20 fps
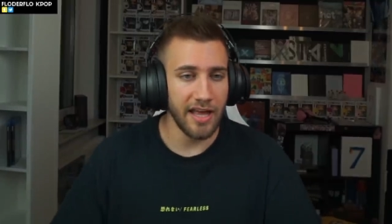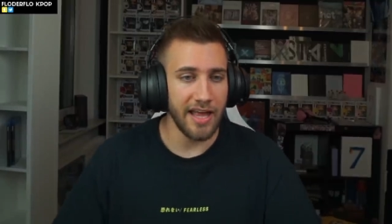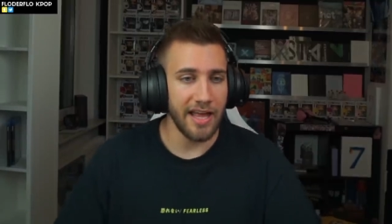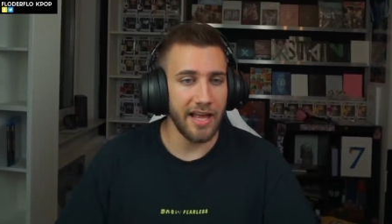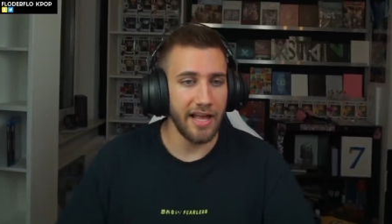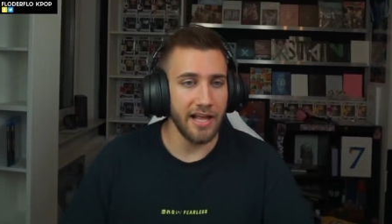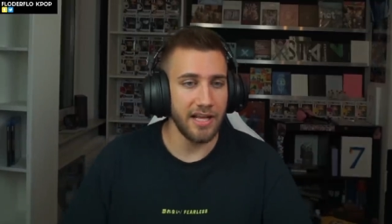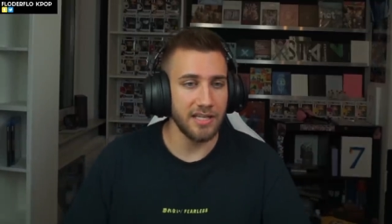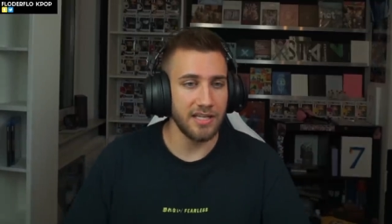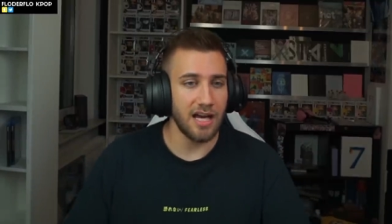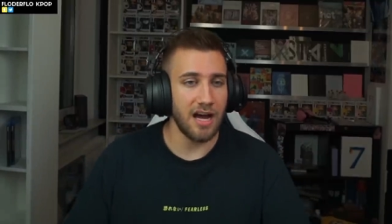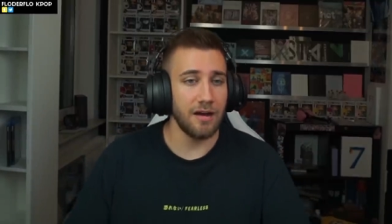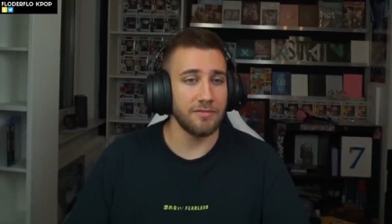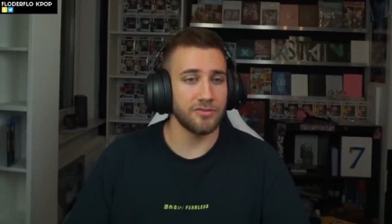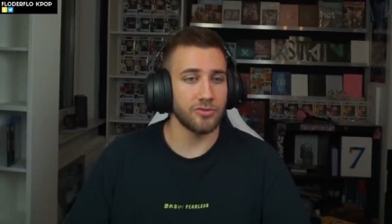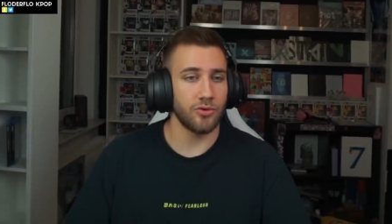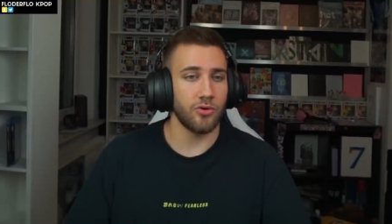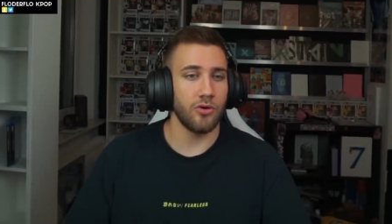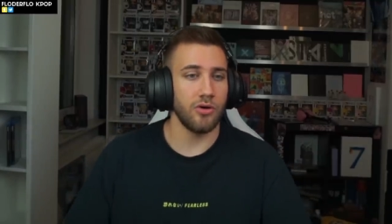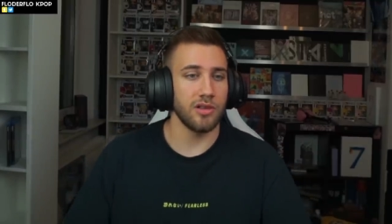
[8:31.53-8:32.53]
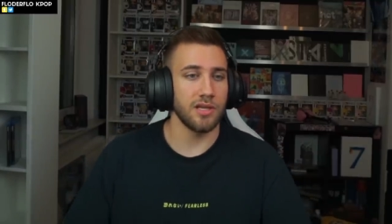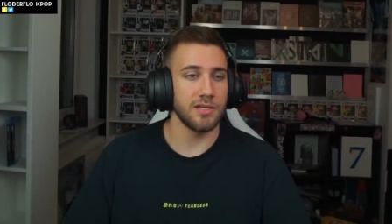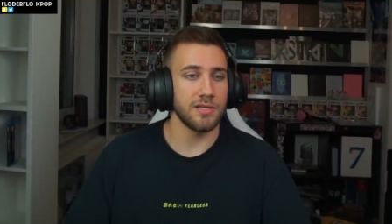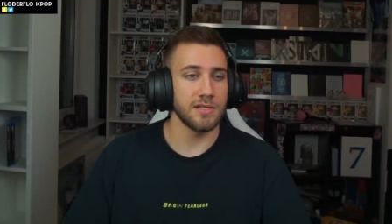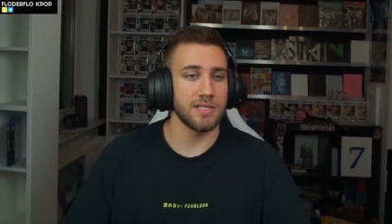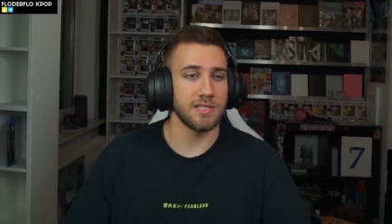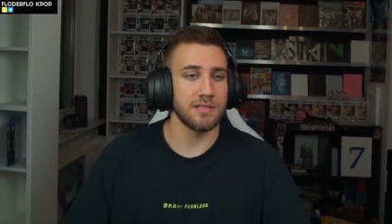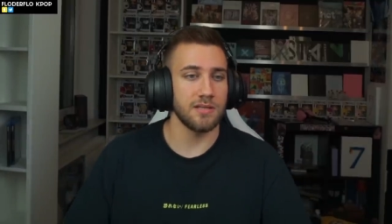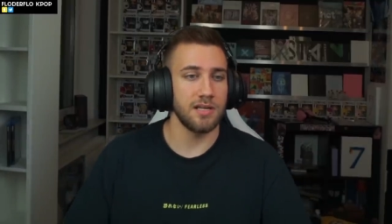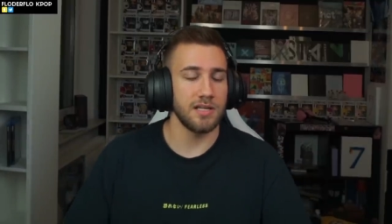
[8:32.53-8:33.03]
And after all, it
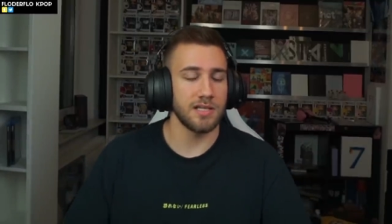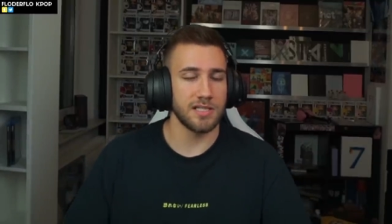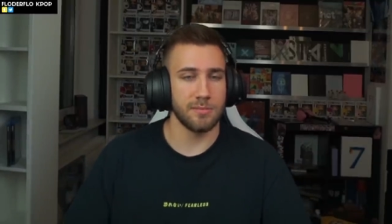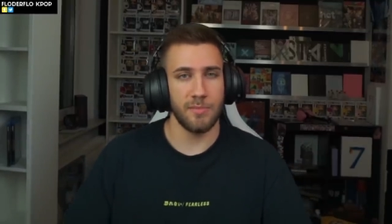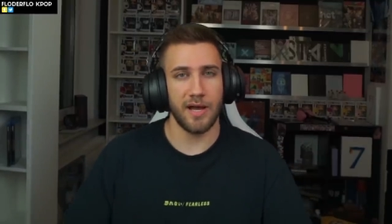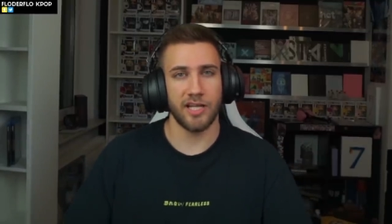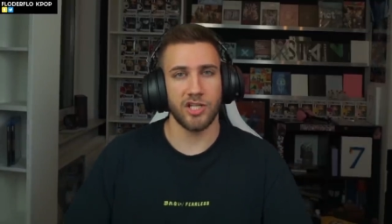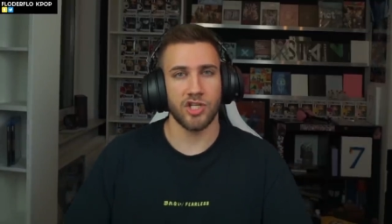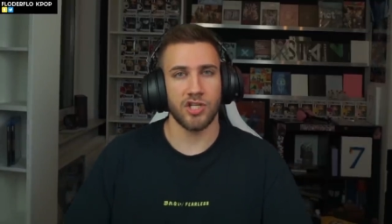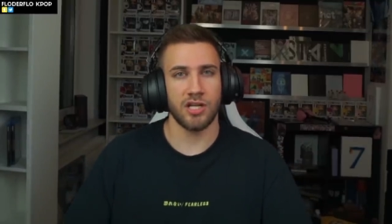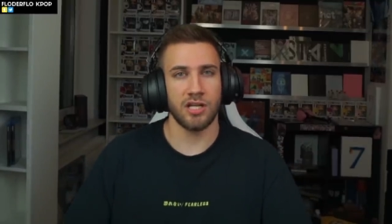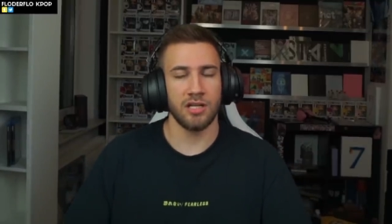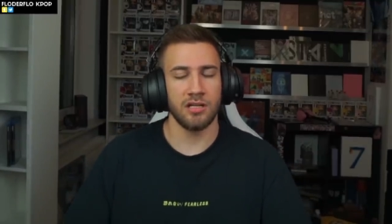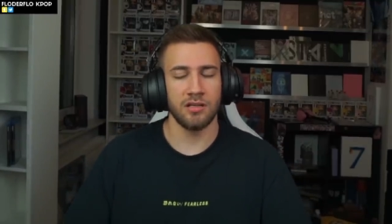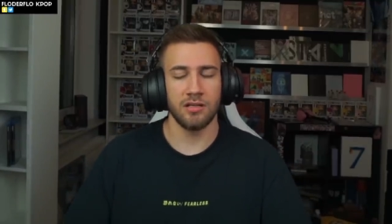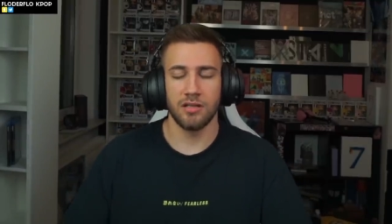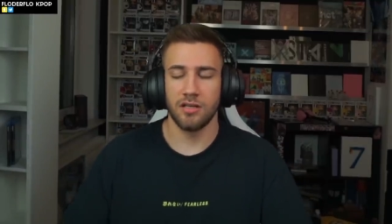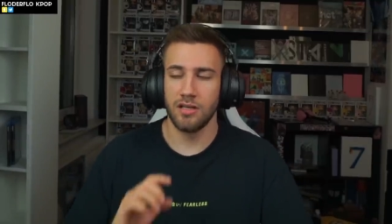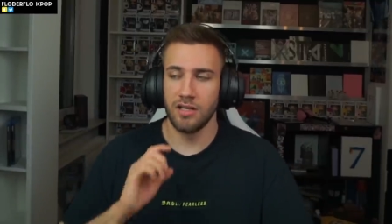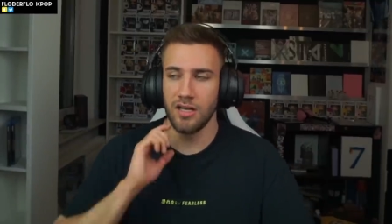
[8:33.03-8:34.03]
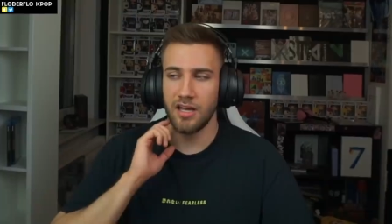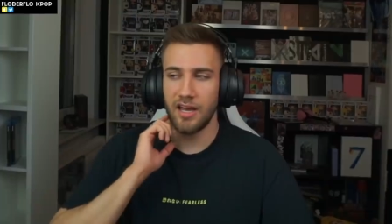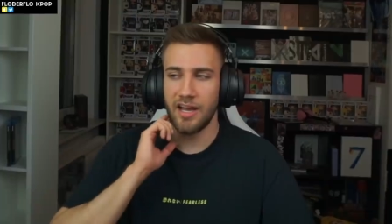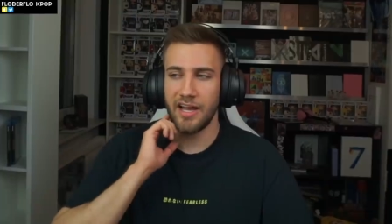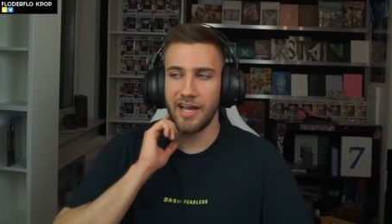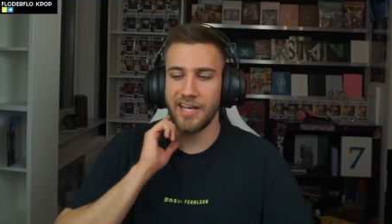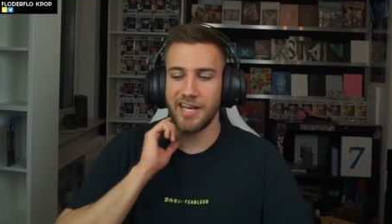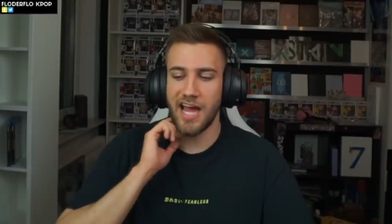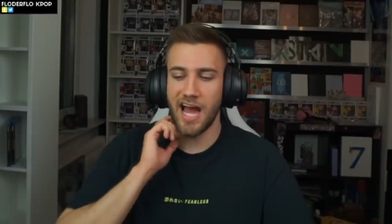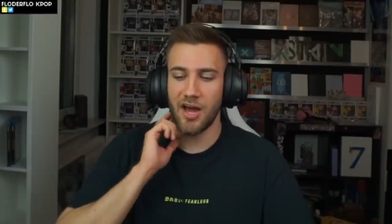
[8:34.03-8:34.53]
is my channel,
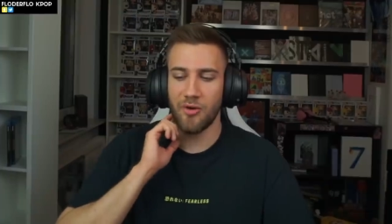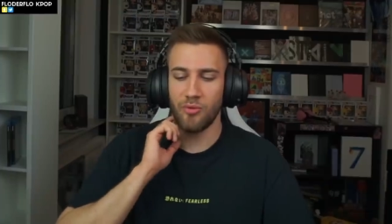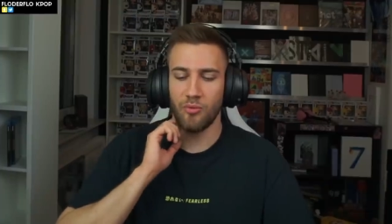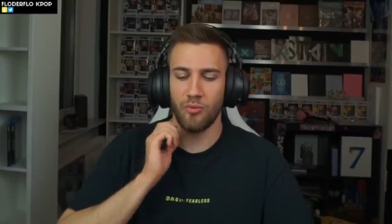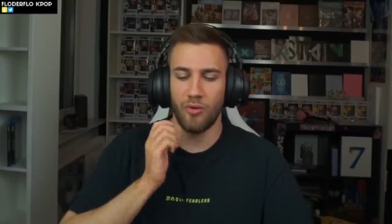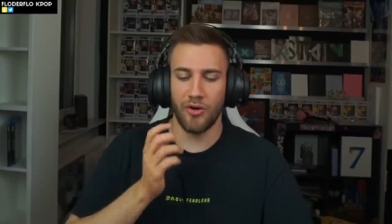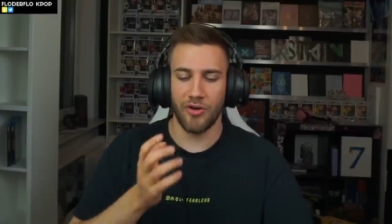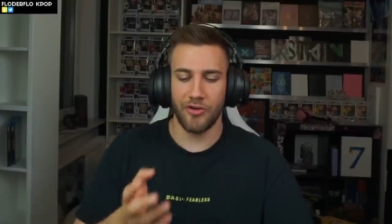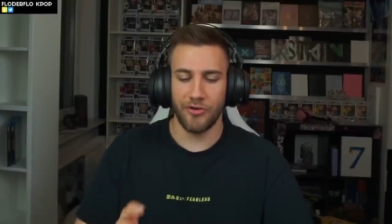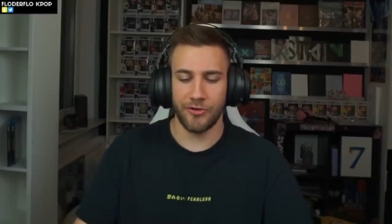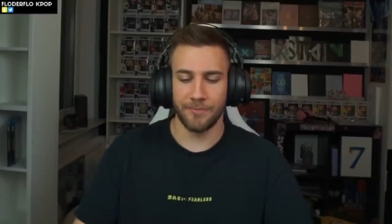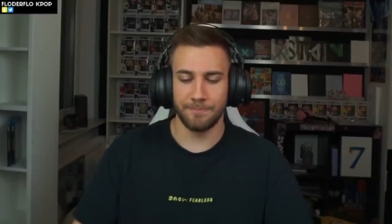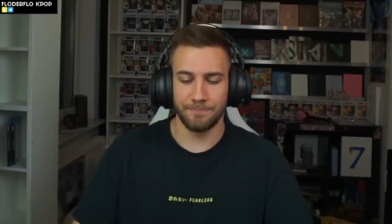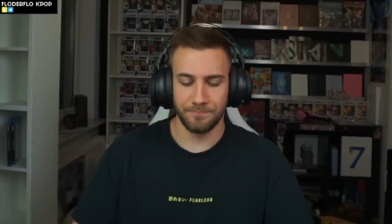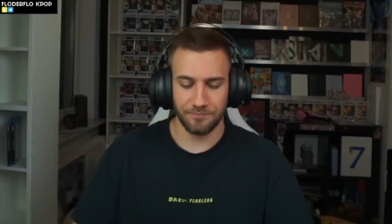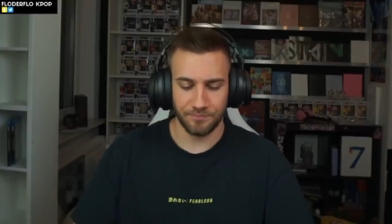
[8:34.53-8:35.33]
and I don't wanna